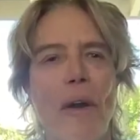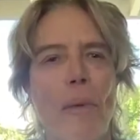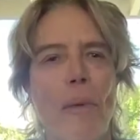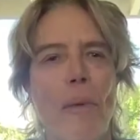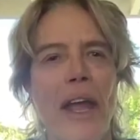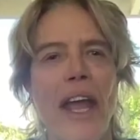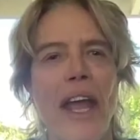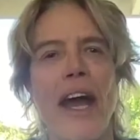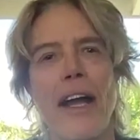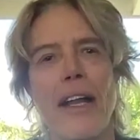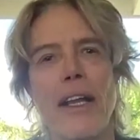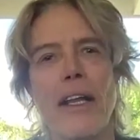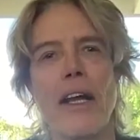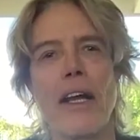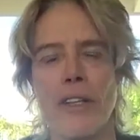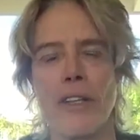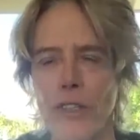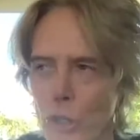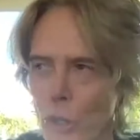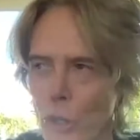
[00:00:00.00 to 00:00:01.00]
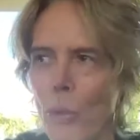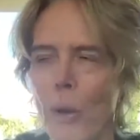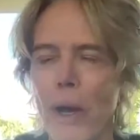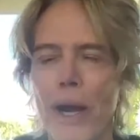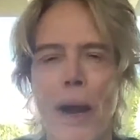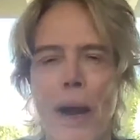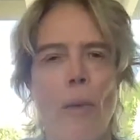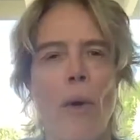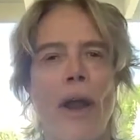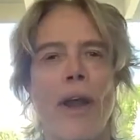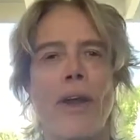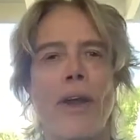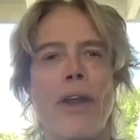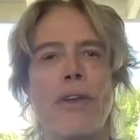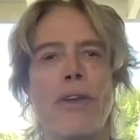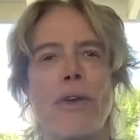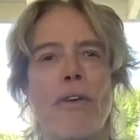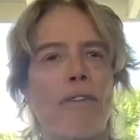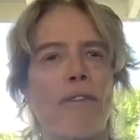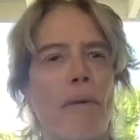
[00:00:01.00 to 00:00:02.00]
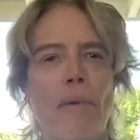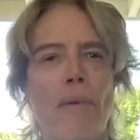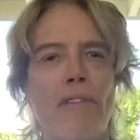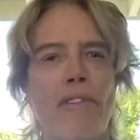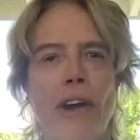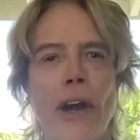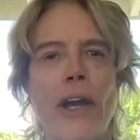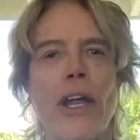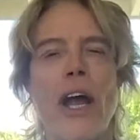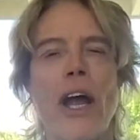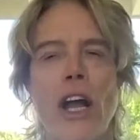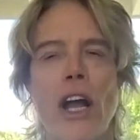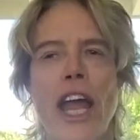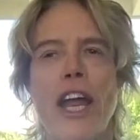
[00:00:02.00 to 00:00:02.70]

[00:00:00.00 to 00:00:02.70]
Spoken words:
for me. I knew what I wanted to do from a very young